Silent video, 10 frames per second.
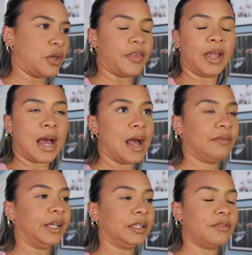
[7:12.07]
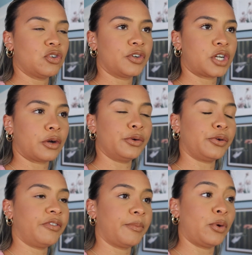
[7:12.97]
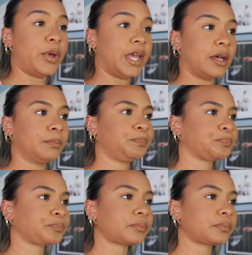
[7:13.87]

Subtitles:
so I think I have like leftover charcuterie from the weekend